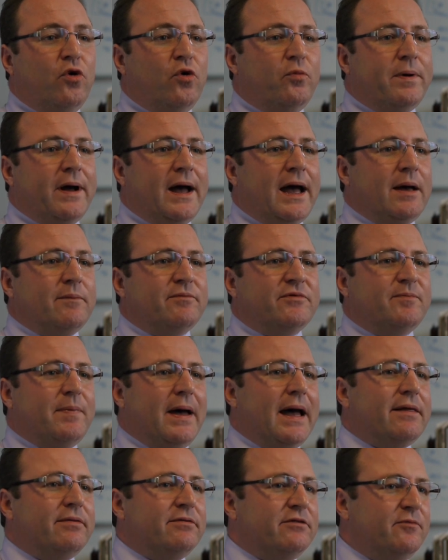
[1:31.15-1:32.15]
or perhaps
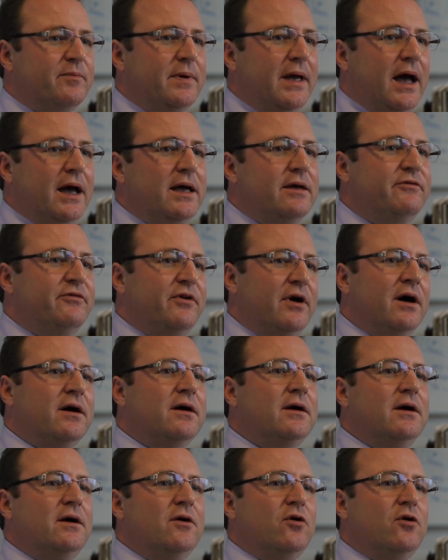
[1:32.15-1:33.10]
patterns of behaviour